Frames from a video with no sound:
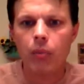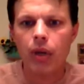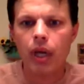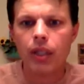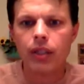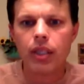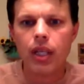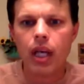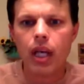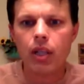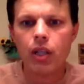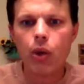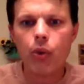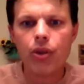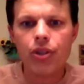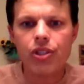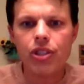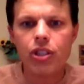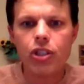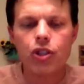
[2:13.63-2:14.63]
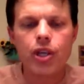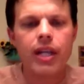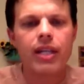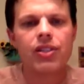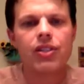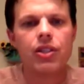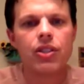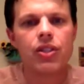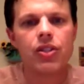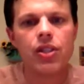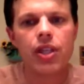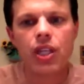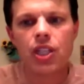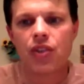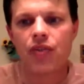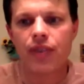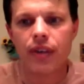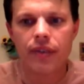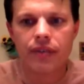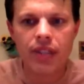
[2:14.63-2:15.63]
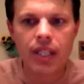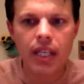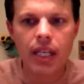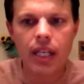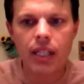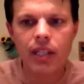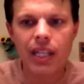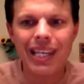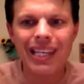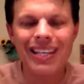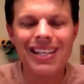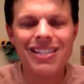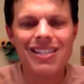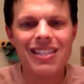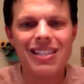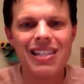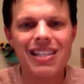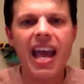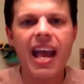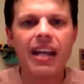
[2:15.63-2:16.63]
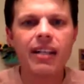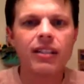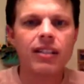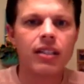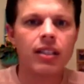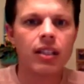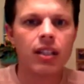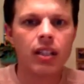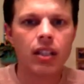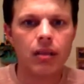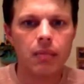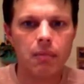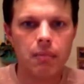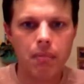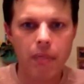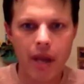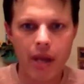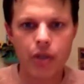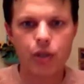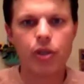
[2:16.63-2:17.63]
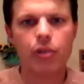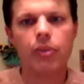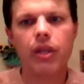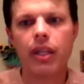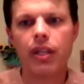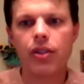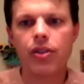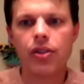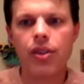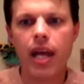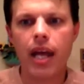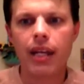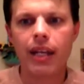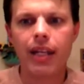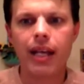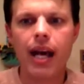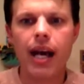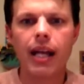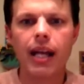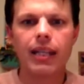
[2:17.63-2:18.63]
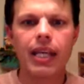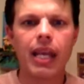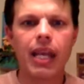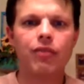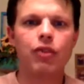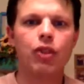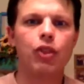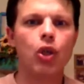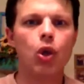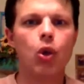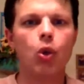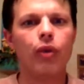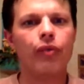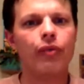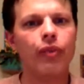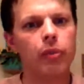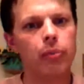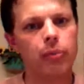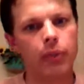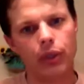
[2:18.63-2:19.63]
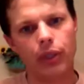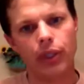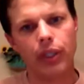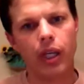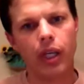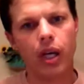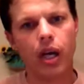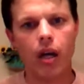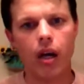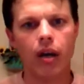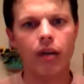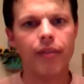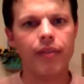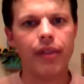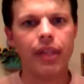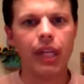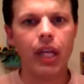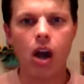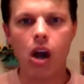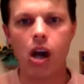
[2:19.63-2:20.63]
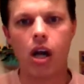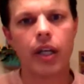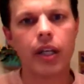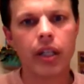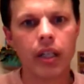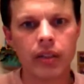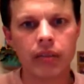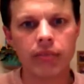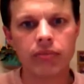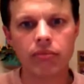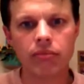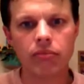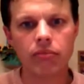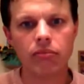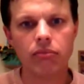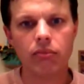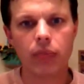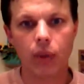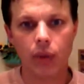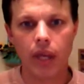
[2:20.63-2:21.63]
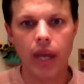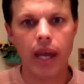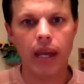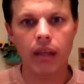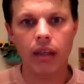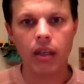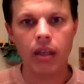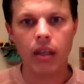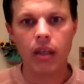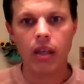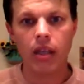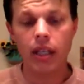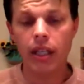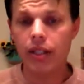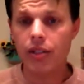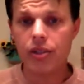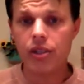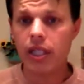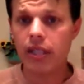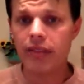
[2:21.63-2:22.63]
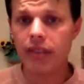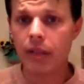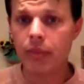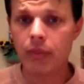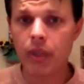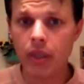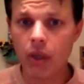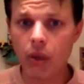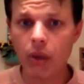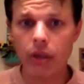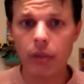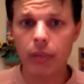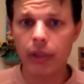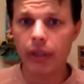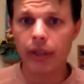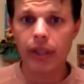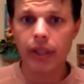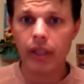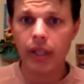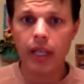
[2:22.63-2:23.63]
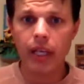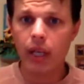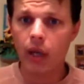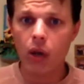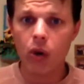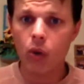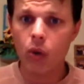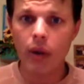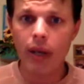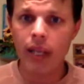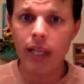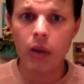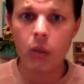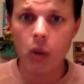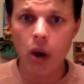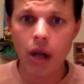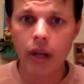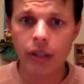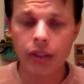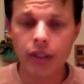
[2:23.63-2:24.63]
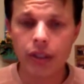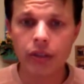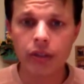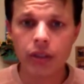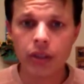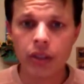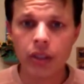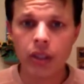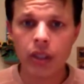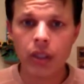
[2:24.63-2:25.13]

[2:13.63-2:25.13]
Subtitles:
But notice in Genesis 6:15 the exact measurements that God gave to Noah for the building of the ark. Okay? He didn't just leave it up to Noah to build it any old way he wanted to.